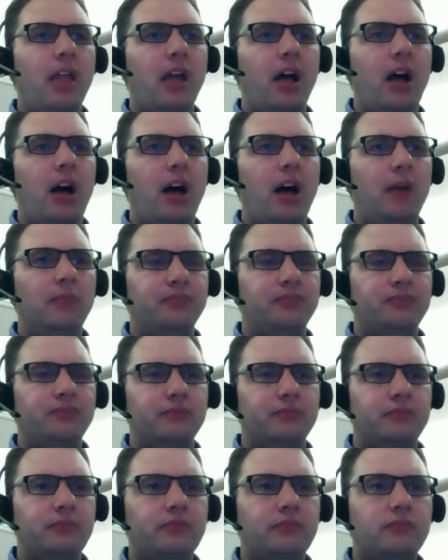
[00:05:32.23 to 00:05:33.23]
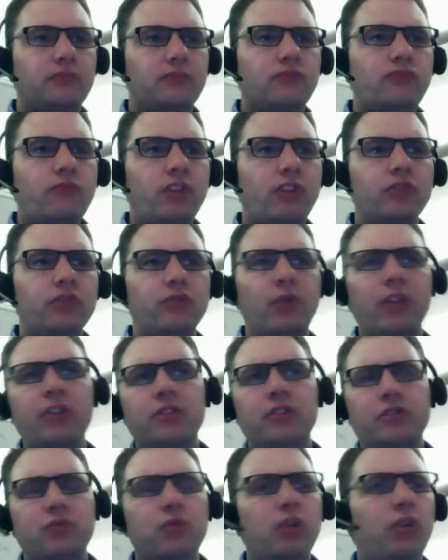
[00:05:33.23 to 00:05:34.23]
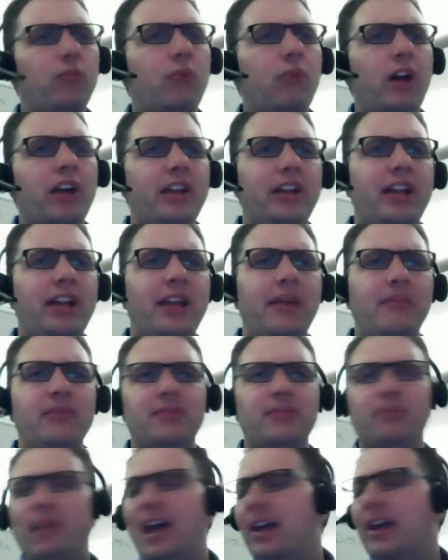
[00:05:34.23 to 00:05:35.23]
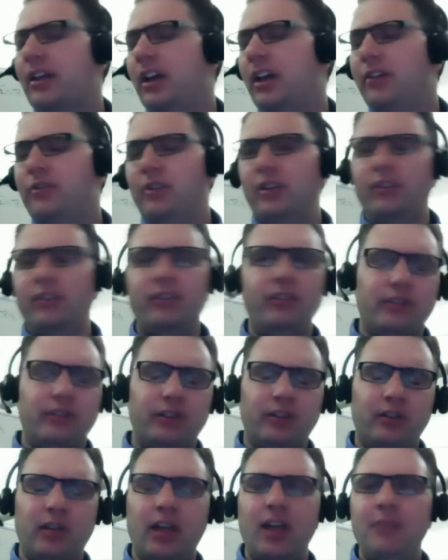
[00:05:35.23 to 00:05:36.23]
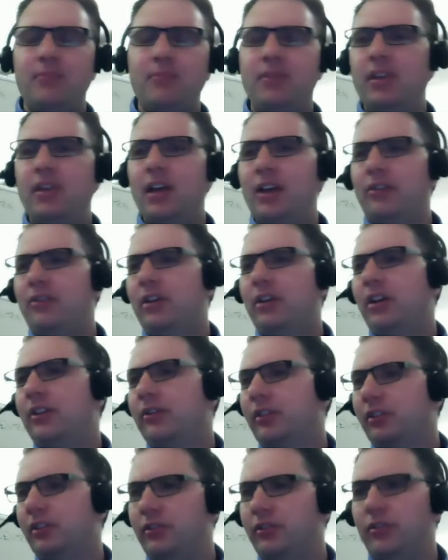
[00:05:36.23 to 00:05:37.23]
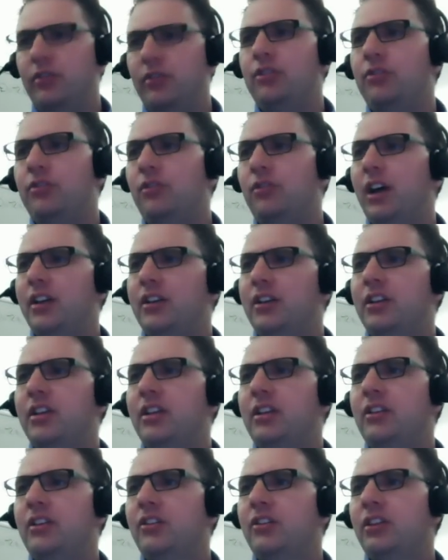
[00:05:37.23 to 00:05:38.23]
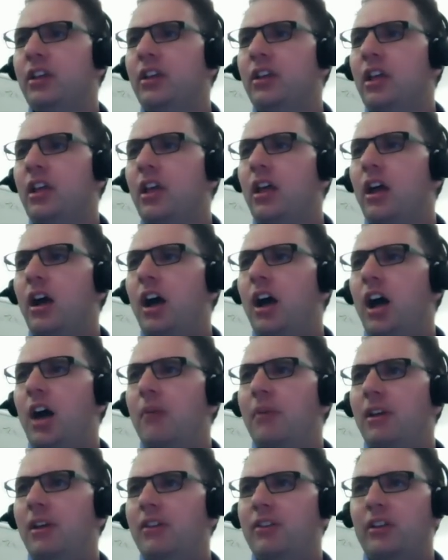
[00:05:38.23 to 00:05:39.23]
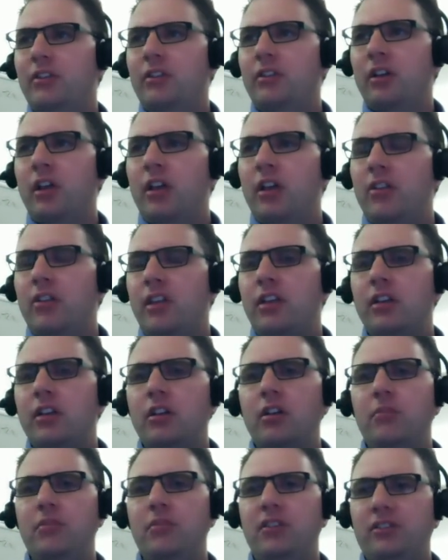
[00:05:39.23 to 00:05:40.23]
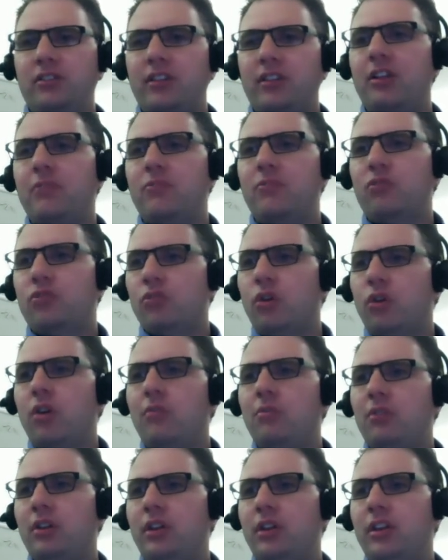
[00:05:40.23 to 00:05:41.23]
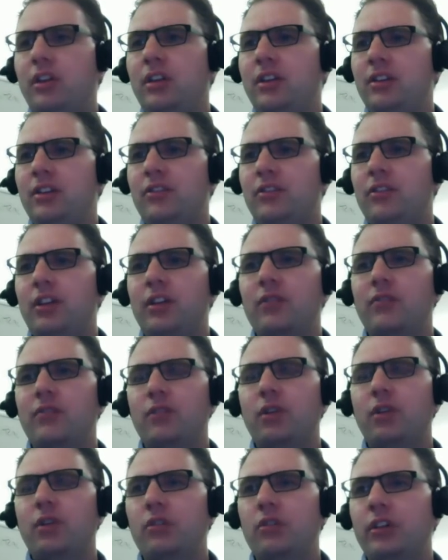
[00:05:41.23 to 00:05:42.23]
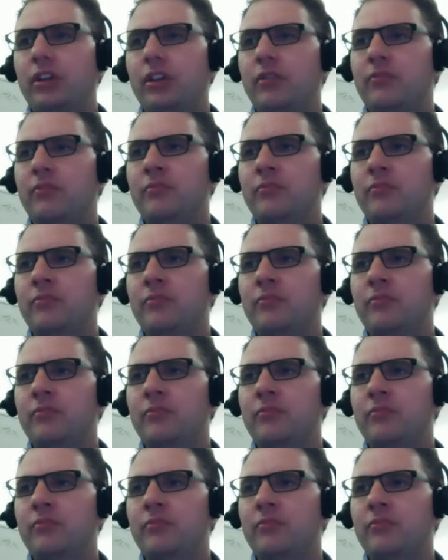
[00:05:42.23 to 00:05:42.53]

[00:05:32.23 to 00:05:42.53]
So whether it's worldwide names, MAC addresses, IP addresses, UUIDs, etc., they can all be set up globally instead of locally.